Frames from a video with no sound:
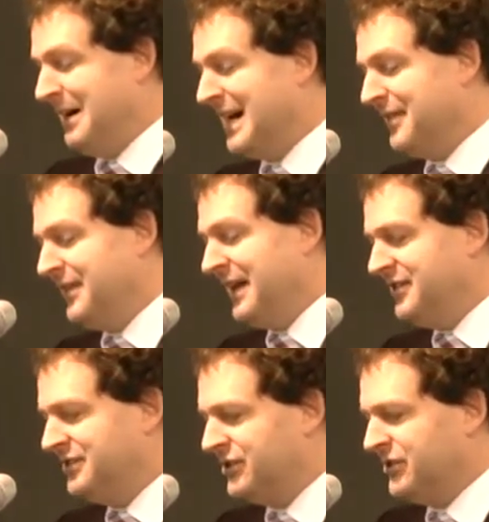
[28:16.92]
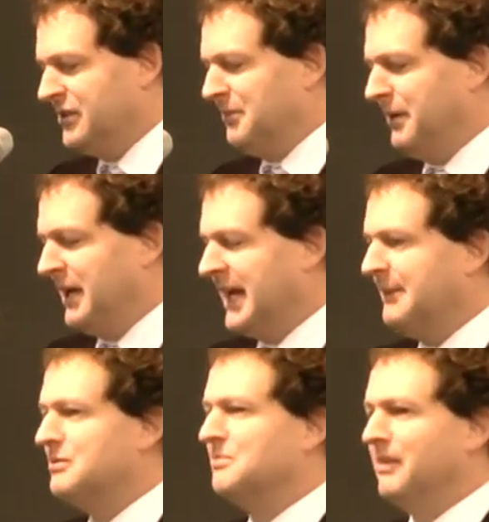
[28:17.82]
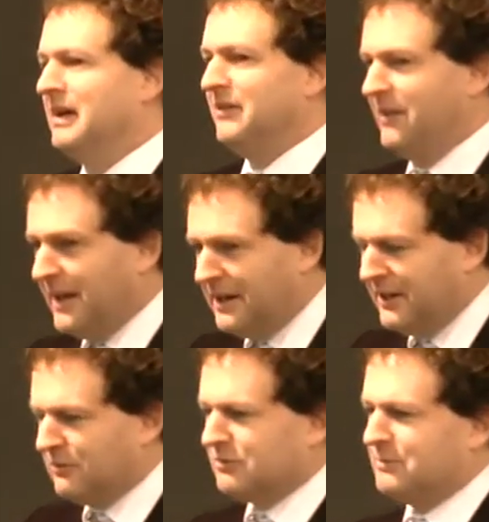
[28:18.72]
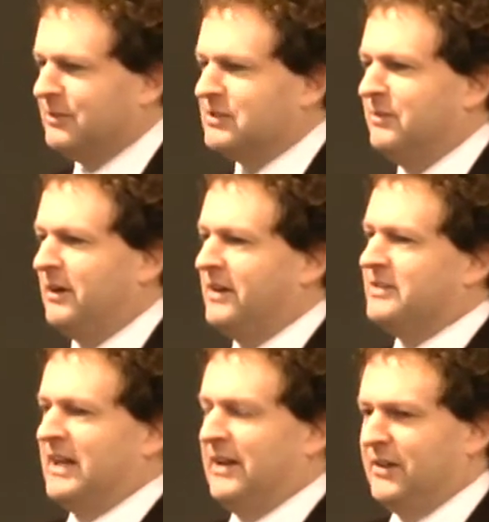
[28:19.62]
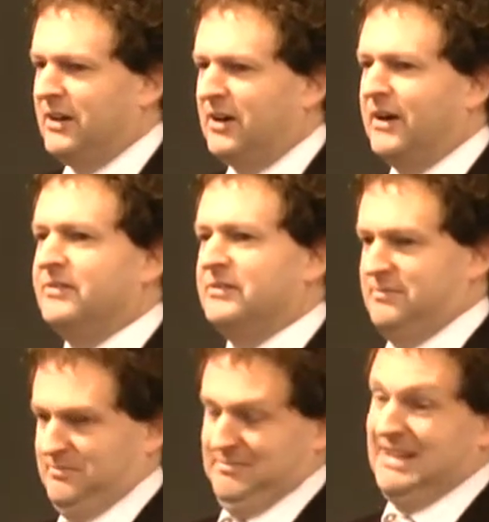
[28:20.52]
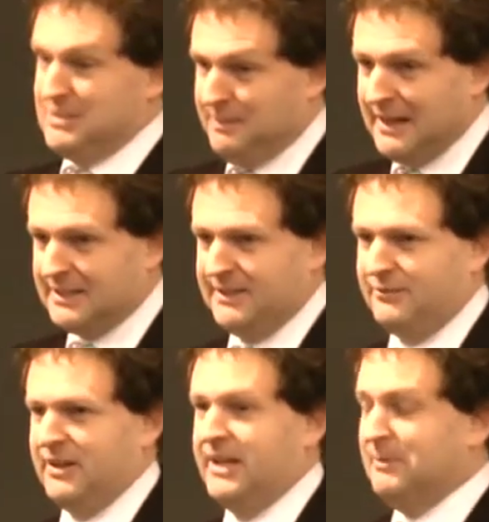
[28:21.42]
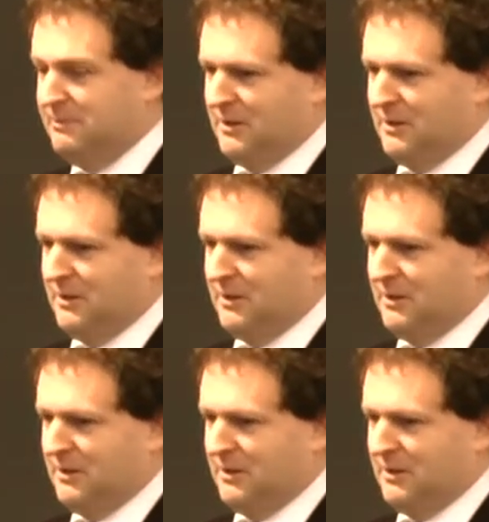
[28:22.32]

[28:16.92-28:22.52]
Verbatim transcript: Part of that is ensuring that beekeepers meet their legal responsibilities to have their hives inspected every year,